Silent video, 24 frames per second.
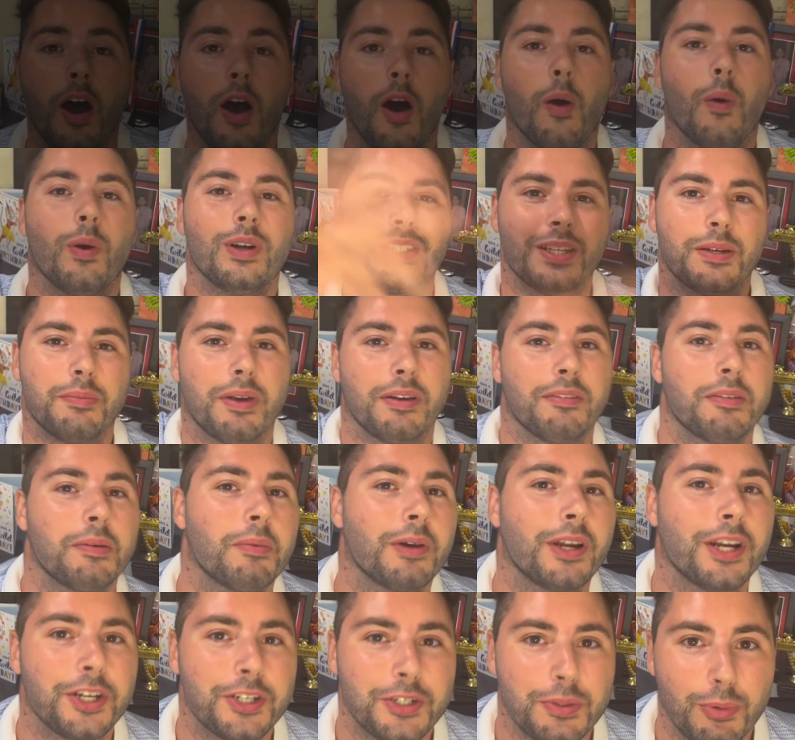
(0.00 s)
What's up
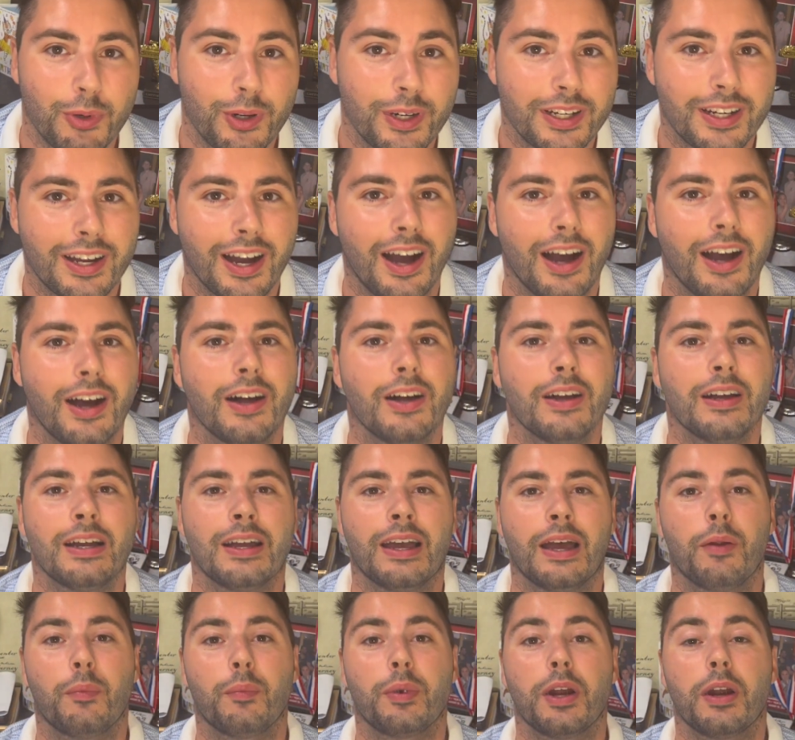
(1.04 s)
everybody, it's your boy Kyle,
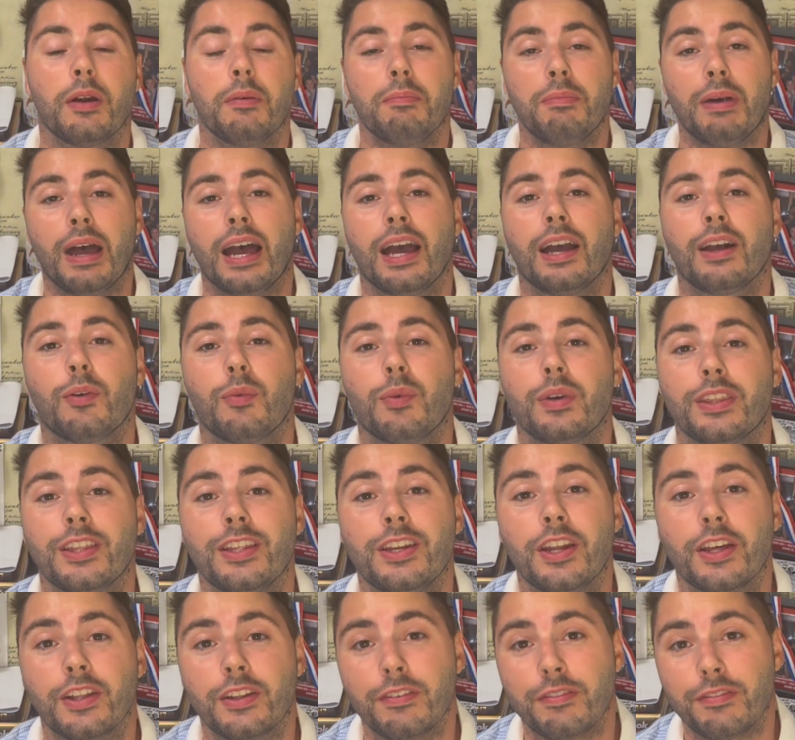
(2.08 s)
and we are back with
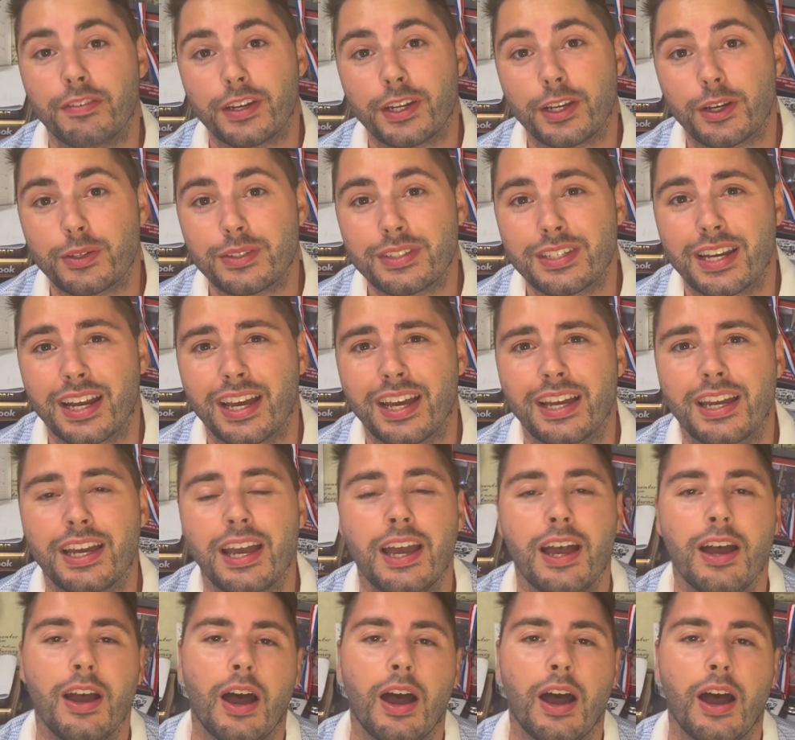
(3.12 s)
another video today.